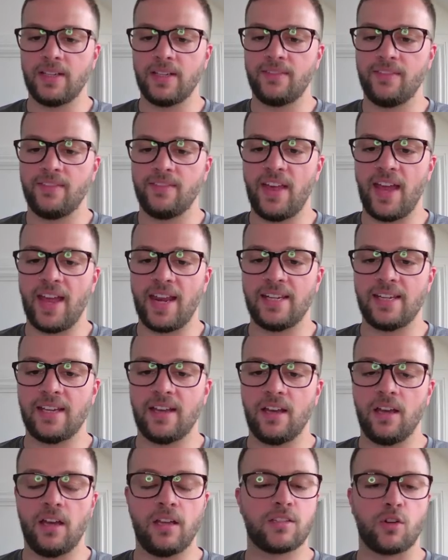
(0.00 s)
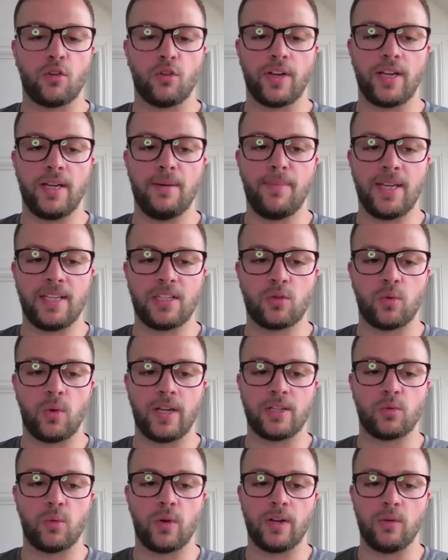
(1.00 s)
then in
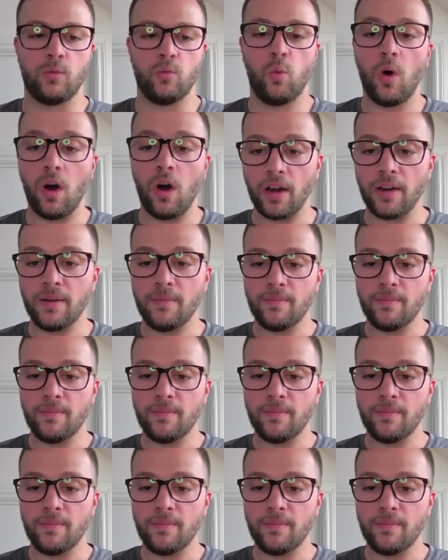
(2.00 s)
mid-2021.